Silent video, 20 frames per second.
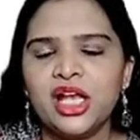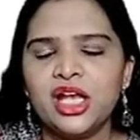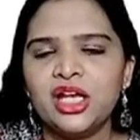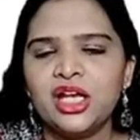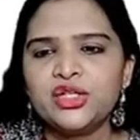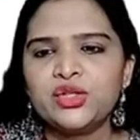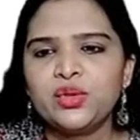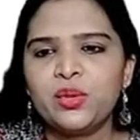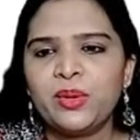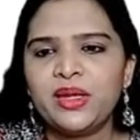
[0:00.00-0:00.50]

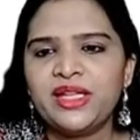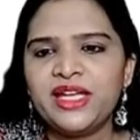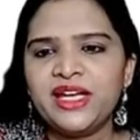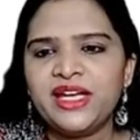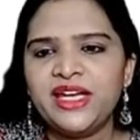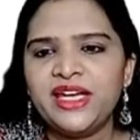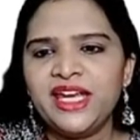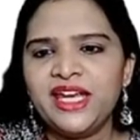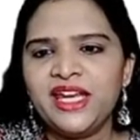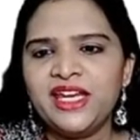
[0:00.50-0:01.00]
So when the
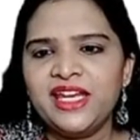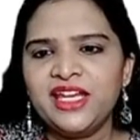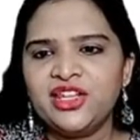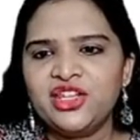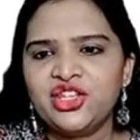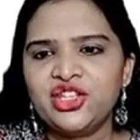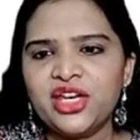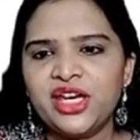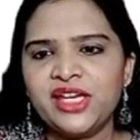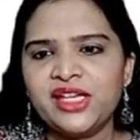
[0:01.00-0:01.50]
DNA
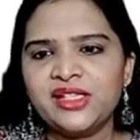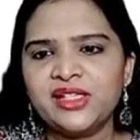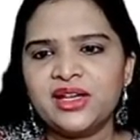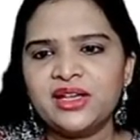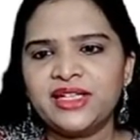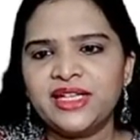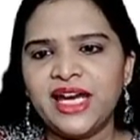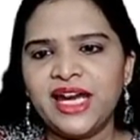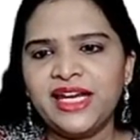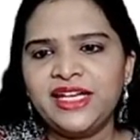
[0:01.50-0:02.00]
chains are
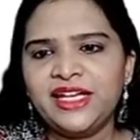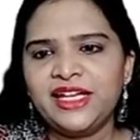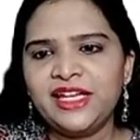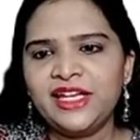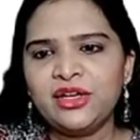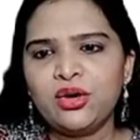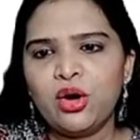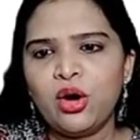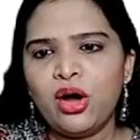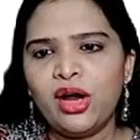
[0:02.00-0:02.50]
tightly
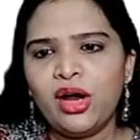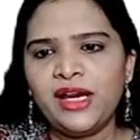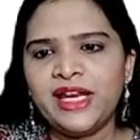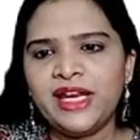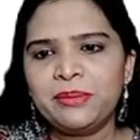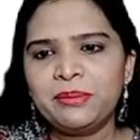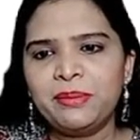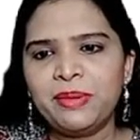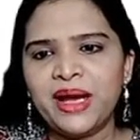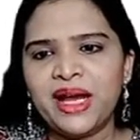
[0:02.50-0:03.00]
coiled
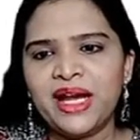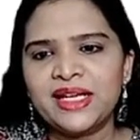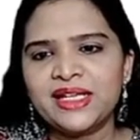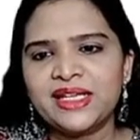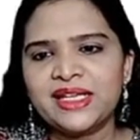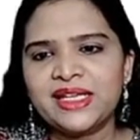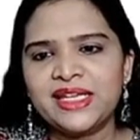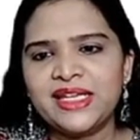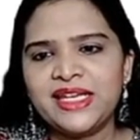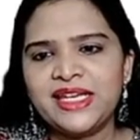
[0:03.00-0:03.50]
and packed
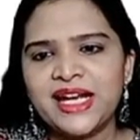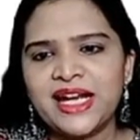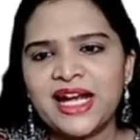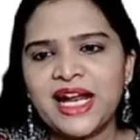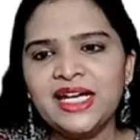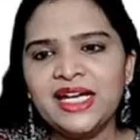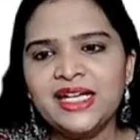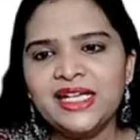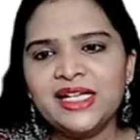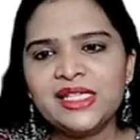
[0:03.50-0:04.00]
in a
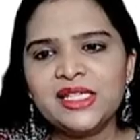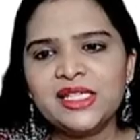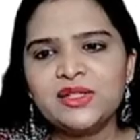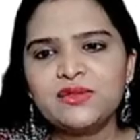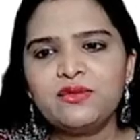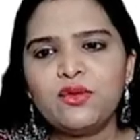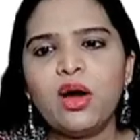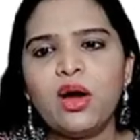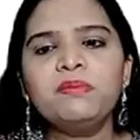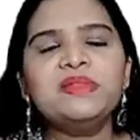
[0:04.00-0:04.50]
condensed
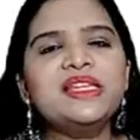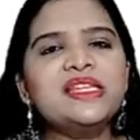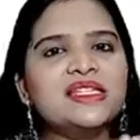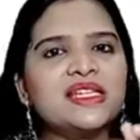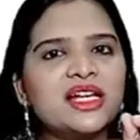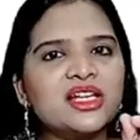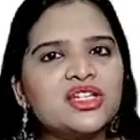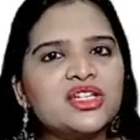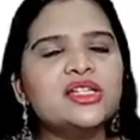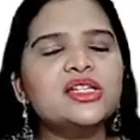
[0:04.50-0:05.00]
form, the
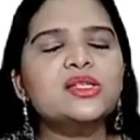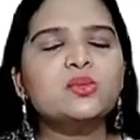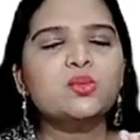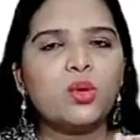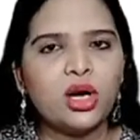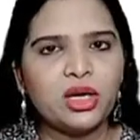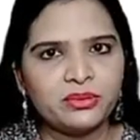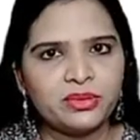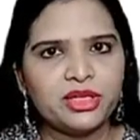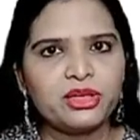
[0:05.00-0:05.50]
structure is
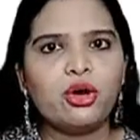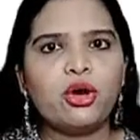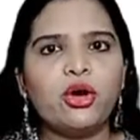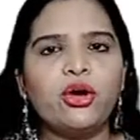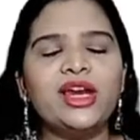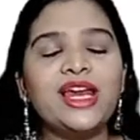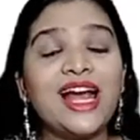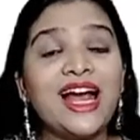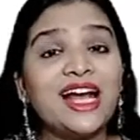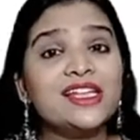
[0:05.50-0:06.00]
what we
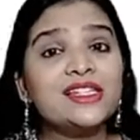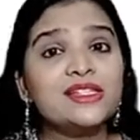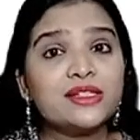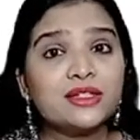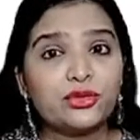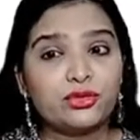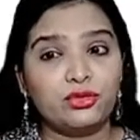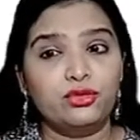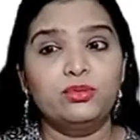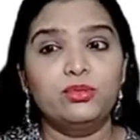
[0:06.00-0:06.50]
call as
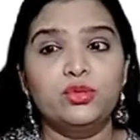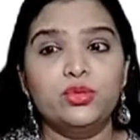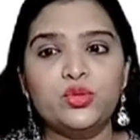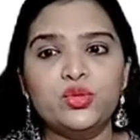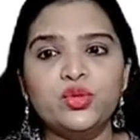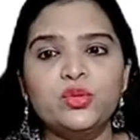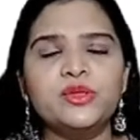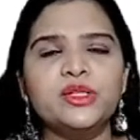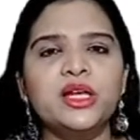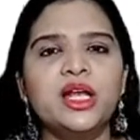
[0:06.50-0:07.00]

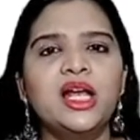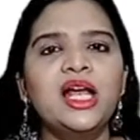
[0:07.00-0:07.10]
chromosomes.